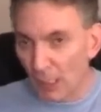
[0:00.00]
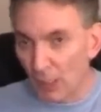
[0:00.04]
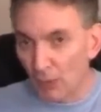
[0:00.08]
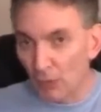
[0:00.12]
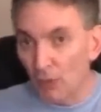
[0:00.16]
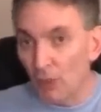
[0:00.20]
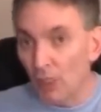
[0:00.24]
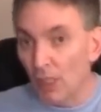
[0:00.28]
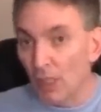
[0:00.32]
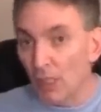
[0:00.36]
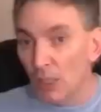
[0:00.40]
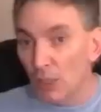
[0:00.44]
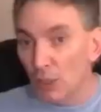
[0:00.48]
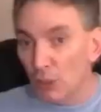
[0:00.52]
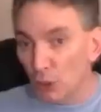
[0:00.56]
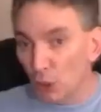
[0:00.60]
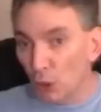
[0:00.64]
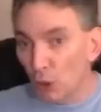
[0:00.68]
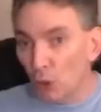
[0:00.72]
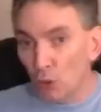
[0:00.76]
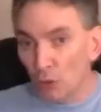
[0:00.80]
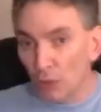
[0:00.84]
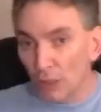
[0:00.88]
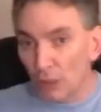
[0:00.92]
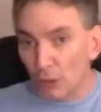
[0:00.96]
Now,
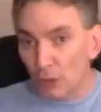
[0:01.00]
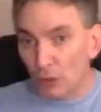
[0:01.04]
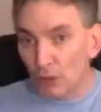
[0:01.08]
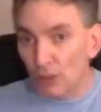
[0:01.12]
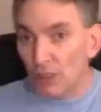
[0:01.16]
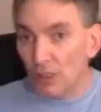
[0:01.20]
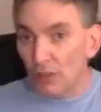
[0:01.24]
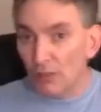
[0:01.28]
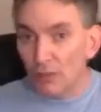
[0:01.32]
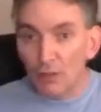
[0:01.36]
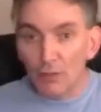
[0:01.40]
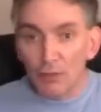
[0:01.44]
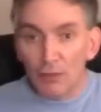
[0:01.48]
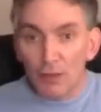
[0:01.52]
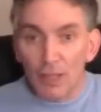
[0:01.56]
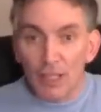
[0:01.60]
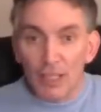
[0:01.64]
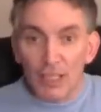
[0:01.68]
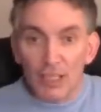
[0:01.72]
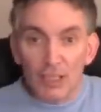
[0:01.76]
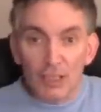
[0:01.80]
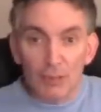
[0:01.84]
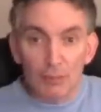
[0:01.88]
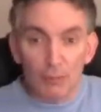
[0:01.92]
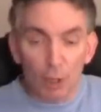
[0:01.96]
you're only going to have a
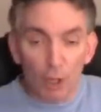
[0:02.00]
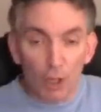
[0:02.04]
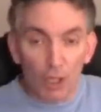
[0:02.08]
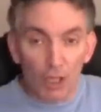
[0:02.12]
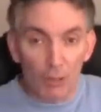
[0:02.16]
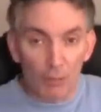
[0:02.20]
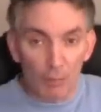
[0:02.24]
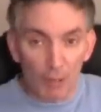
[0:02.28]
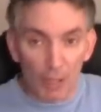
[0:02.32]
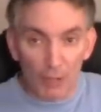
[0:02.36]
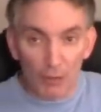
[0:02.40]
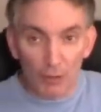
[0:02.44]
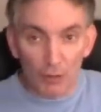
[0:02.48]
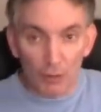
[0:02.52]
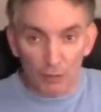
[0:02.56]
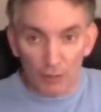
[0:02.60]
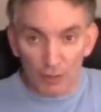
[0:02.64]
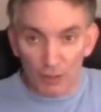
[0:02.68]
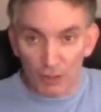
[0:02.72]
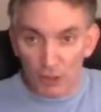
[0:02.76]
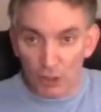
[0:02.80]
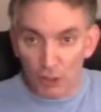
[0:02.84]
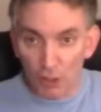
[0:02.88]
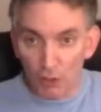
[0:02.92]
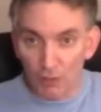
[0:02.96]
very small amount
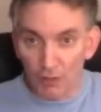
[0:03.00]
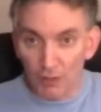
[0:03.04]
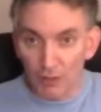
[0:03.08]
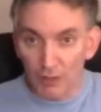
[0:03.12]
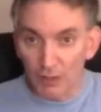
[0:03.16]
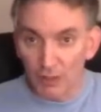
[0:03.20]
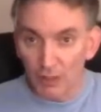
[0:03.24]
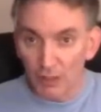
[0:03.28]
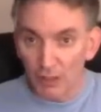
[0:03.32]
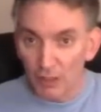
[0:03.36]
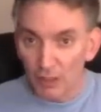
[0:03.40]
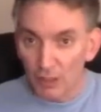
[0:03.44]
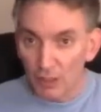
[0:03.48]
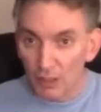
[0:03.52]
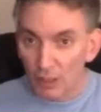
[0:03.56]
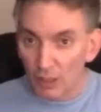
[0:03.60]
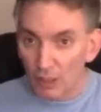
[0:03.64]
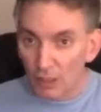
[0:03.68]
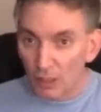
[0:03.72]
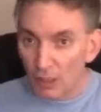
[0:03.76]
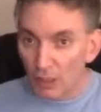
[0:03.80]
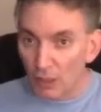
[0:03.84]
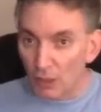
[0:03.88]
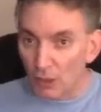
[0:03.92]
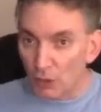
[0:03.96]
of the solvent.
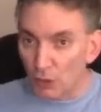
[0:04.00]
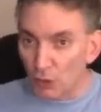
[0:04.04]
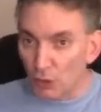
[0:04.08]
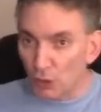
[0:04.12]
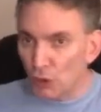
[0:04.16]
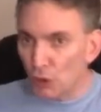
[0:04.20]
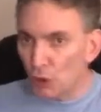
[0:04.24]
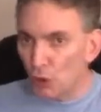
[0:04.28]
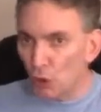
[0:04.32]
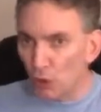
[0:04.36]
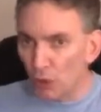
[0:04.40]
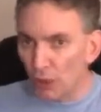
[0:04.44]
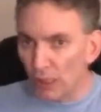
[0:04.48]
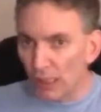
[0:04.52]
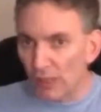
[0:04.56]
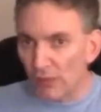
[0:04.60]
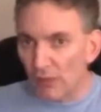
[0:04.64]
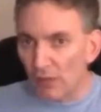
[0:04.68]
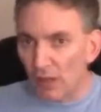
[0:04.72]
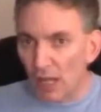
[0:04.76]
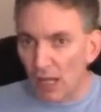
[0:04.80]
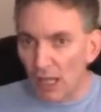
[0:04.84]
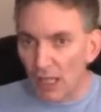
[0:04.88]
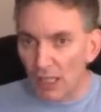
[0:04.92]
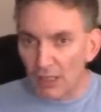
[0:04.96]
You should only
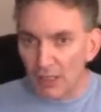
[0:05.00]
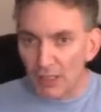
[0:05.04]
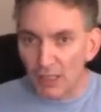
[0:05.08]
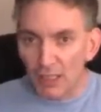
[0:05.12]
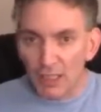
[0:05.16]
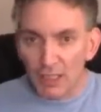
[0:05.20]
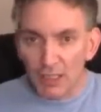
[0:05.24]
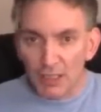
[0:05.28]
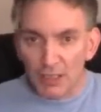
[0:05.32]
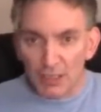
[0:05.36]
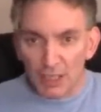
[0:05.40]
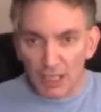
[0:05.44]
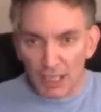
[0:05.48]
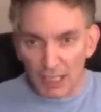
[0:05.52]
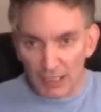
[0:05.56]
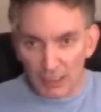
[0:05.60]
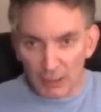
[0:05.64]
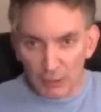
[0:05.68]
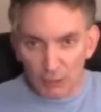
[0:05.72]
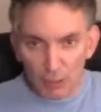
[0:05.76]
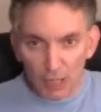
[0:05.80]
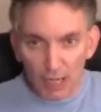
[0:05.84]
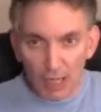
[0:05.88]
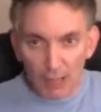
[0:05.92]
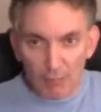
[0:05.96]
have had
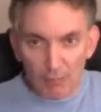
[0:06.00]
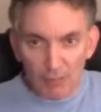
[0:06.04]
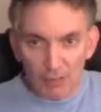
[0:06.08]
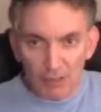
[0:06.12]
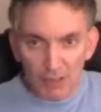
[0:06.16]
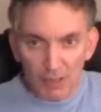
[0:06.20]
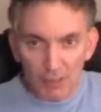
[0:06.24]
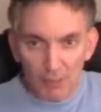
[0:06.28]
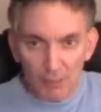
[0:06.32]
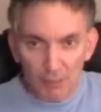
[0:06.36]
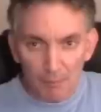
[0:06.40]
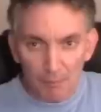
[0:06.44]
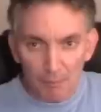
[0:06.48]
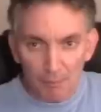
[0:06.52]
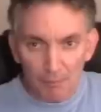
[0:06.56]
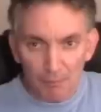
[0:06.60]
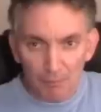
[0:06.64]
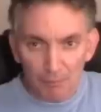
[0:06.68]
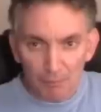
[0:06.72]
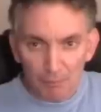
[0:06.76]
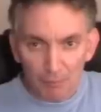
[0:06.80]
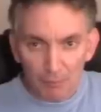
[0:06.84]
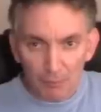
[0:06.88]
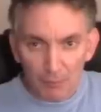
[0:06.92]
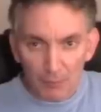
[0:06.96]
10 grams.
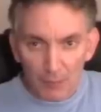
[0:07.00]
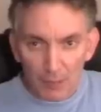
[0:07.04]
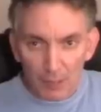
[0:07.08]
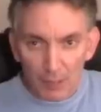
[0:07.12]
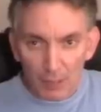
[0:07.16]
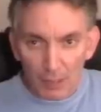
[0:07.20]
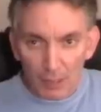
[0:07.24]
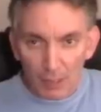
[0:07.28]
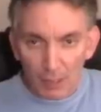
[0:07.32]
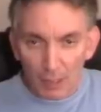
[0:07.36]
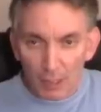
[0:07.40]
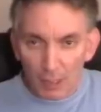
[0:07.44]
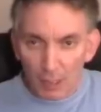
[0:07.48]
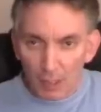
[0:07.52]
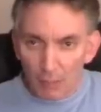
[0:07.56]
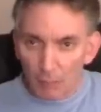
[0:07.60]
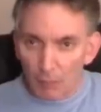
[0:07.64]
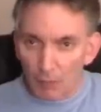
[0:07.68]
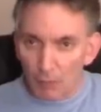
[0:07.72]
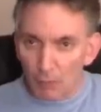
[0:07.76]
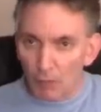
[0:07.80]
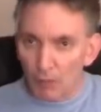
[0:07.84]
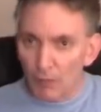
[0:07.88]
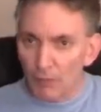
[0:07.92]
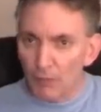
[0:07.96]

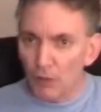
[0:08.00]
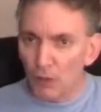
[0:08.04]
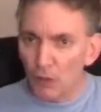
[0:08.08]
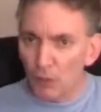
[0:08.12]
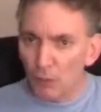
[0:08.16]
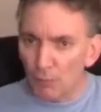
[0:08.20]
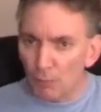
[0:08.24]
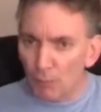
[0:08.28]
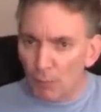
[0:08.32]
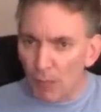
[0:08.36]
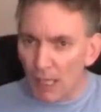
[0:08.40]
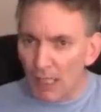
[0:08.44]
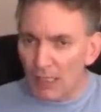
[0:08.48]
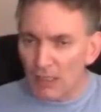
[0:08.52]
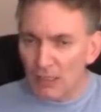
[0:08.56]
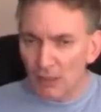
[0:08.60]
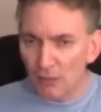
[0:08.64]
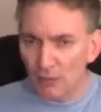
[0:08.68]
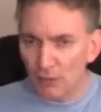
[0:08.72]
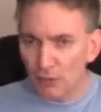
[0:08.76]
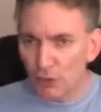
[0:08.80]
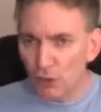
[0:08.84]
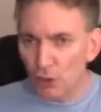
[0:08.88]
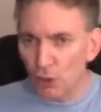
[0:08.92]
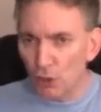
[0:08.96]
But with your
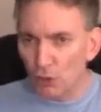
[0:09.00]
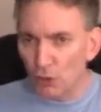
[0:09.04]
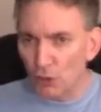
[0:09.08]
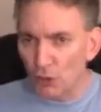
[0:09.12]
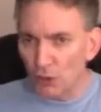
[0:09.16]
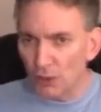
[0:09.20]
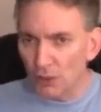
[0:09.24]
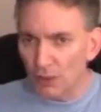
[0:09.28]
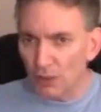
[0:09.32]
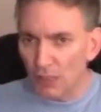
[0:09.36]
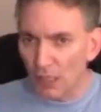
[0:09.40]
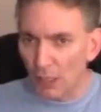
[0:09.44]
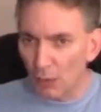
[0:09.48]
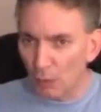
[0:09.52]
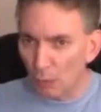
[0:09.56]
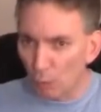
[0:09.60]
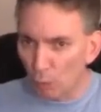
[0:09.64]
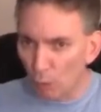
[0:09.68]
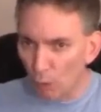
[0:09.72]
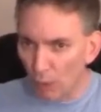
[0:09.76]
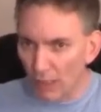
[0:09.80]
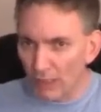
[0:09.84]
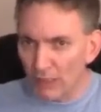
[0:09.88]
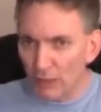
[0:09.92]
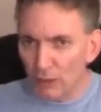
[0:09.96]
mass of solute,
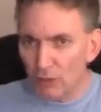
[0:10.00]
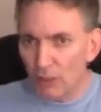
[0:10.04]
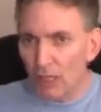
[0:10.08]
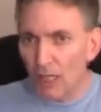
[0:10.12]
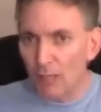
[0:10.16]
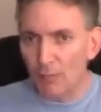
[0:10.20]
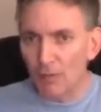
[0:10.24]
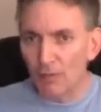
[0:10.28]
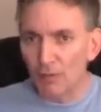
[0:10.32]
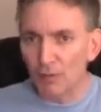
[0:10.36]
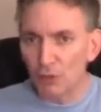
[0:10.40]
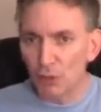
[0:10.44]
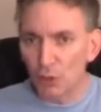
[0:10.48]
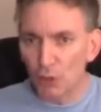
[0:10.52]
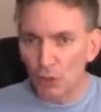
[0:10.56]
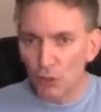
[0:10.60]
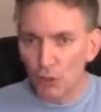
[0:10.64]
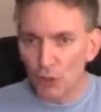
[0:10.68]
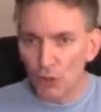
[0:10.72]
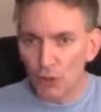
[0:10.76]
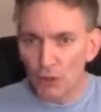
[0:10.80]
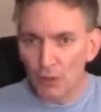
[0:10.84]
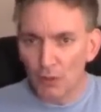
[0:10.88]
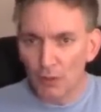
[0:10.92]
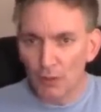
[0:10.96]
that one gram of
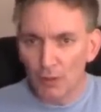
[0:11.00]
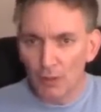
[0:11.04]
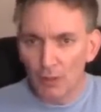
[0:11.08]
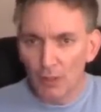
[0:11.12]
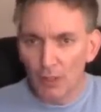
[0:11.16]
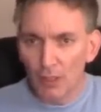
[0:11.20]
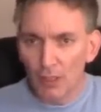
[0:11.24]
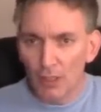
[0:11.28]
solute,